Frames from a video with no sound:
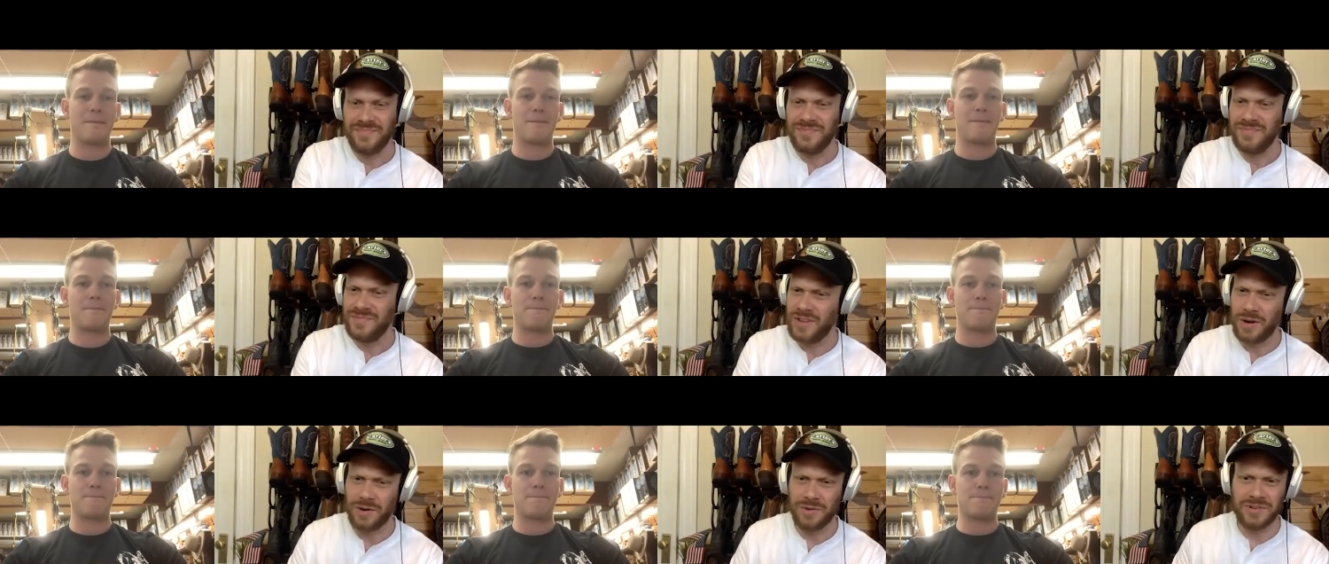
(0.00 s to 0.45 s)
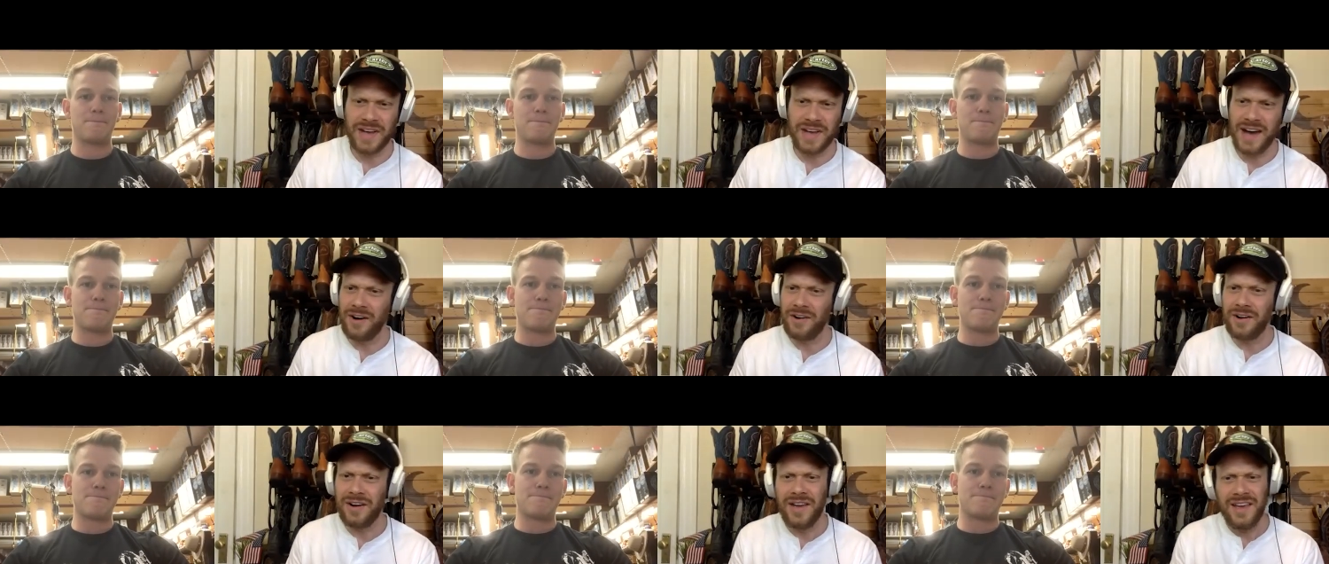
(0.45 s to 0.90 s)
Speaker 1: No
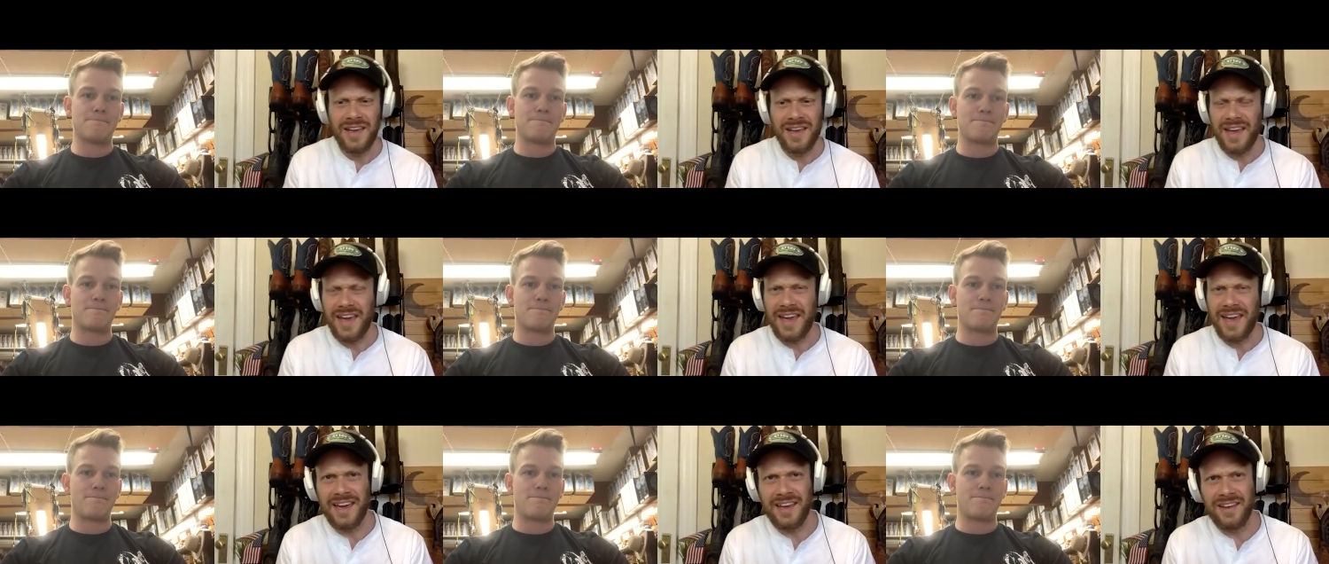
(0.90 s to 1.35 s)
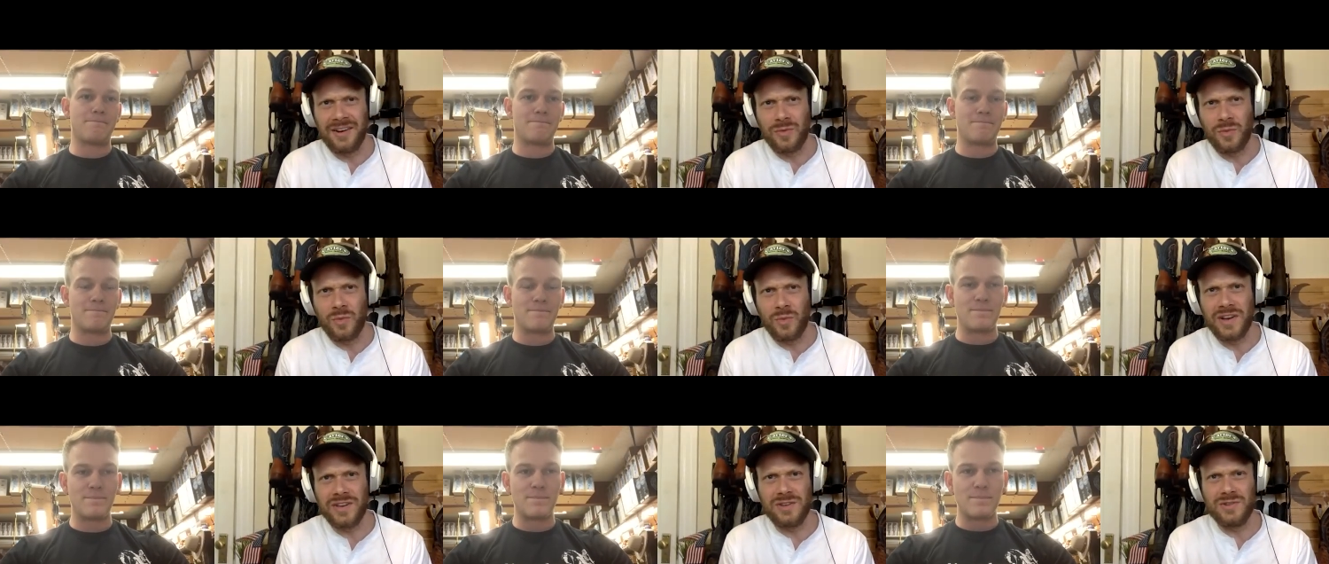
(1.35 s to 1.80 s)
doubt. And
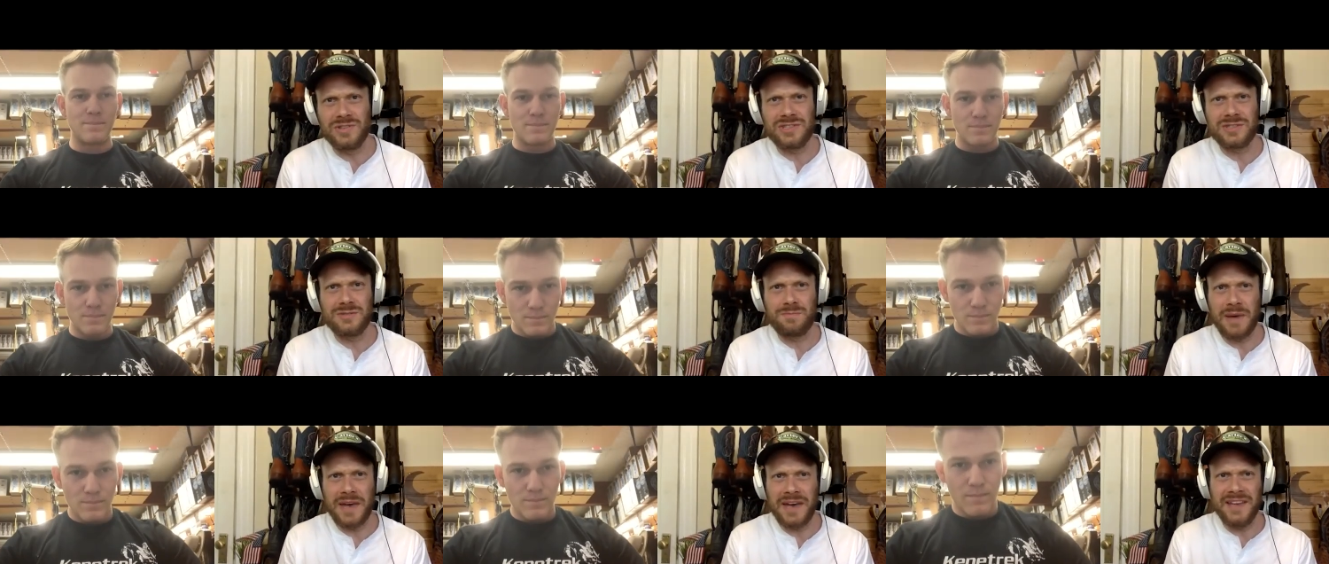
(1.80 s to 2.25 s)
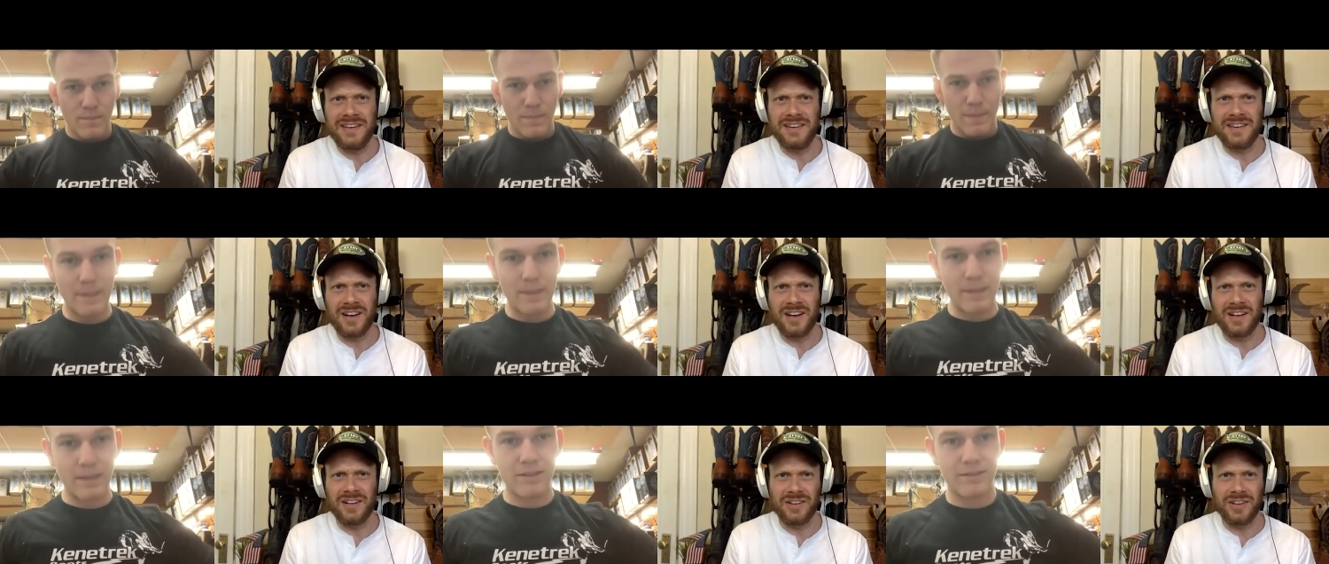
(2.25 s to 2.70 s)
when you
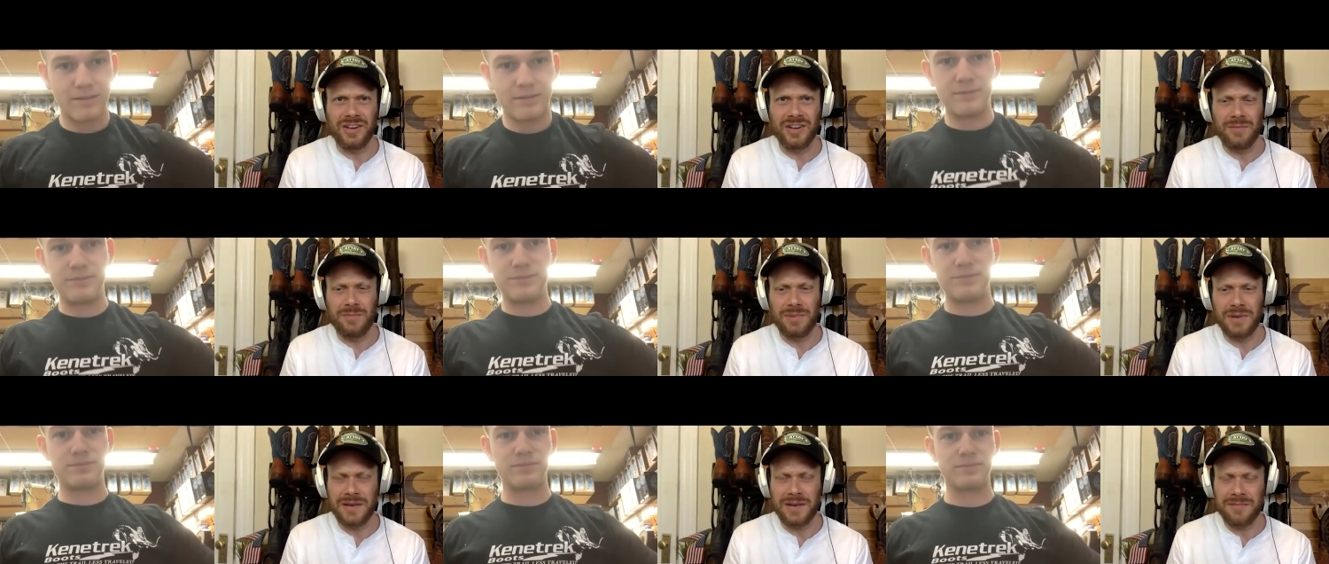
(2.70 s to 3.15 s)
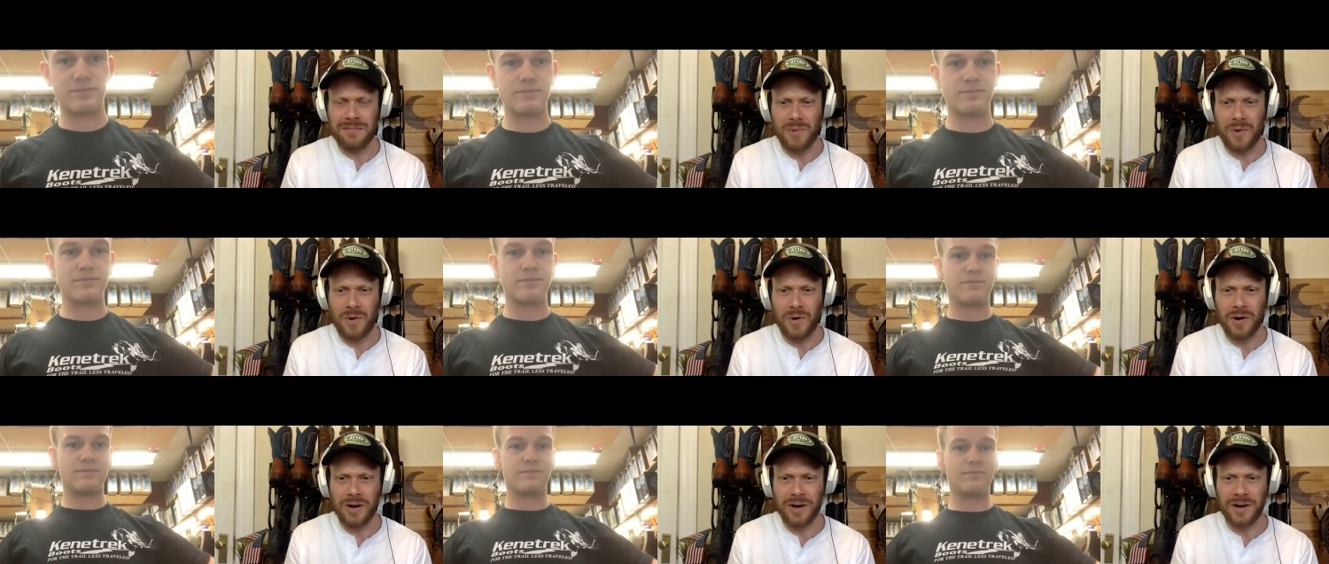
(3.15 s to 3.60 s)
spend a little bit
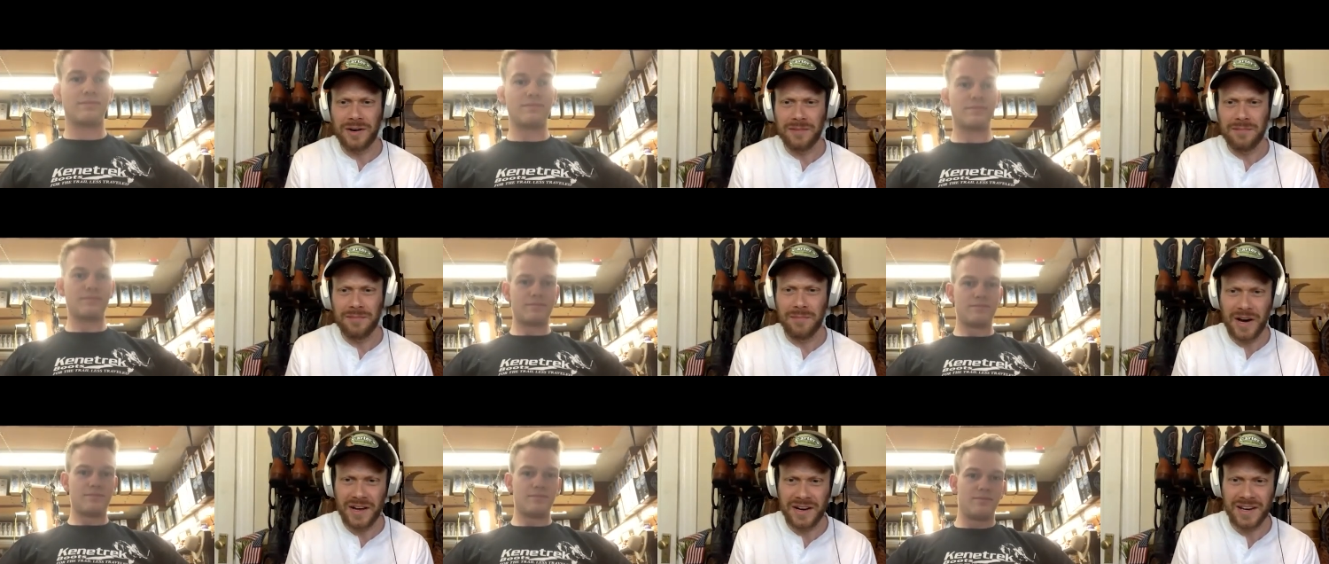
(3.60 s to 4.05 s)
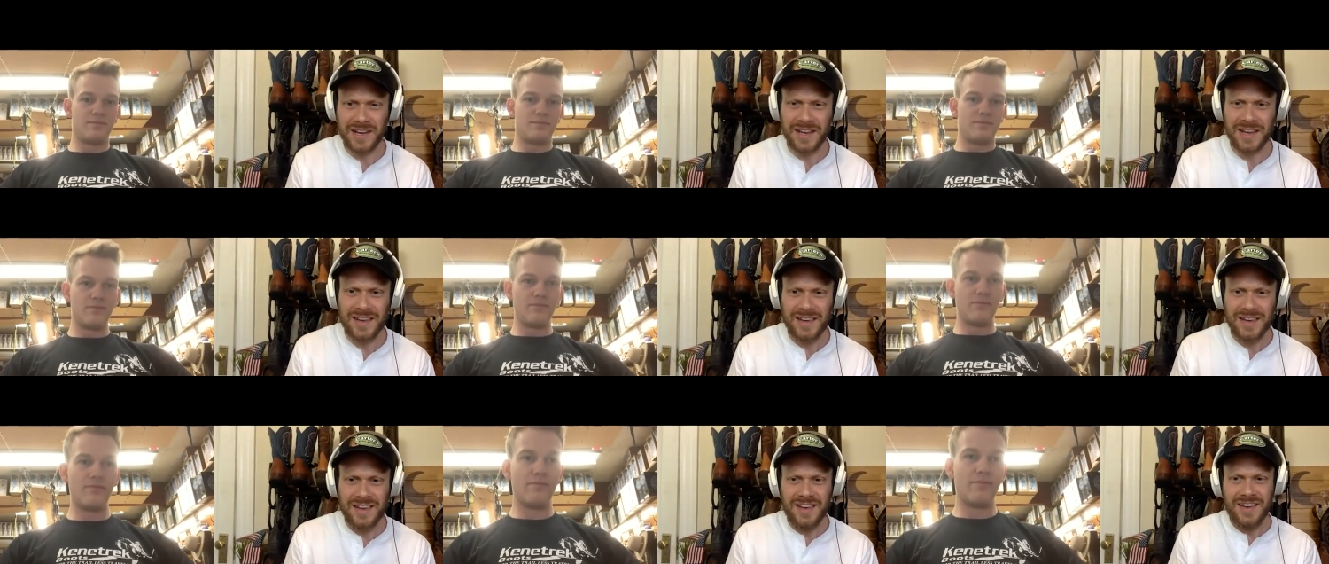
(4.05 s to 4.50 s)
more money,